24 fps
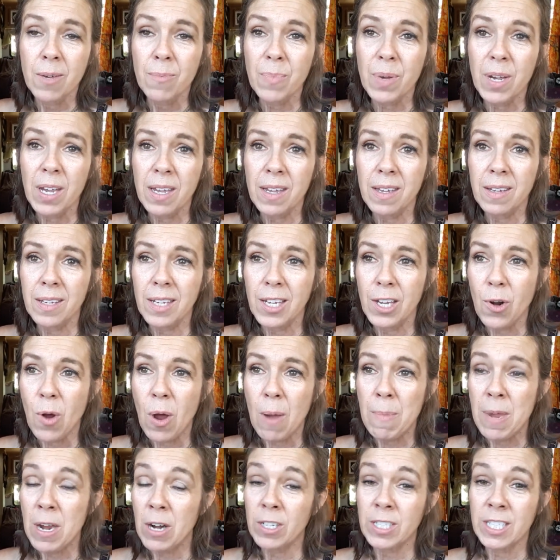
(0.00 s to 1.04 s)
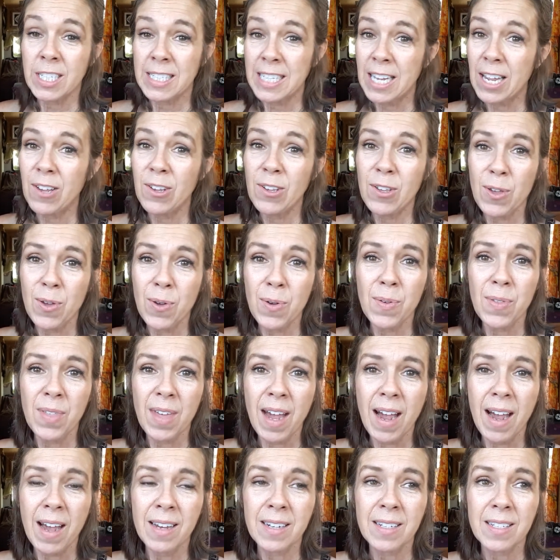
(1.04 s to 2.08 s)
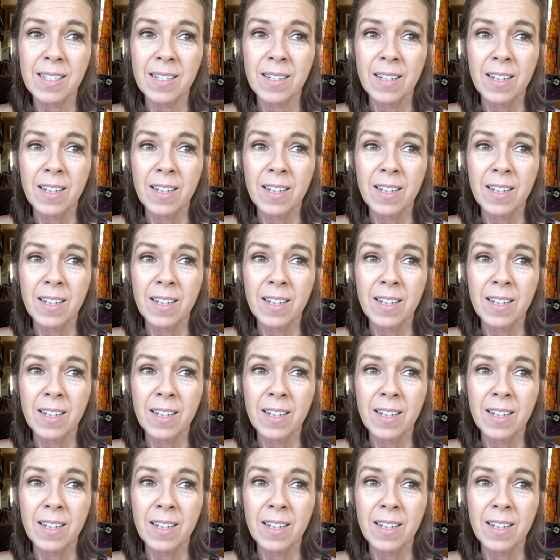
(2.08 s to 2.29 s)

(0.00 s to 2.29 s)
But, you know, I'm here to tell you that